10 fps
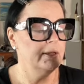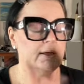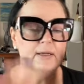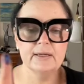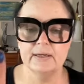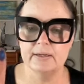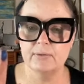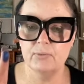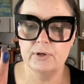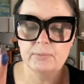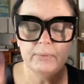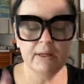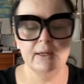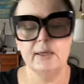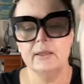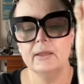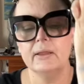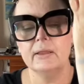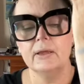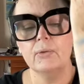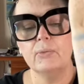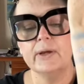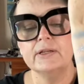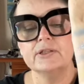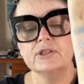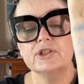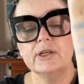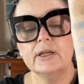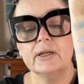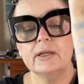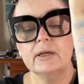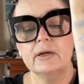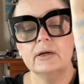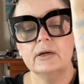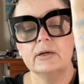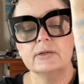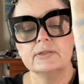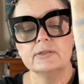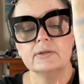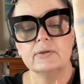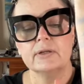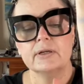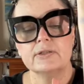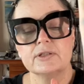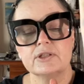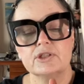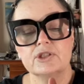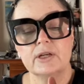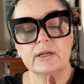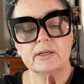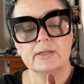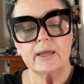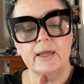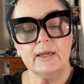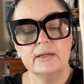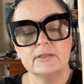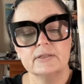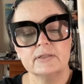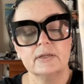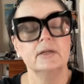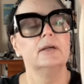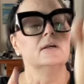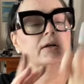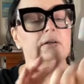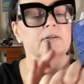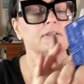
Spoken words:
it would be the right shade here. So that's shade 8. Oh,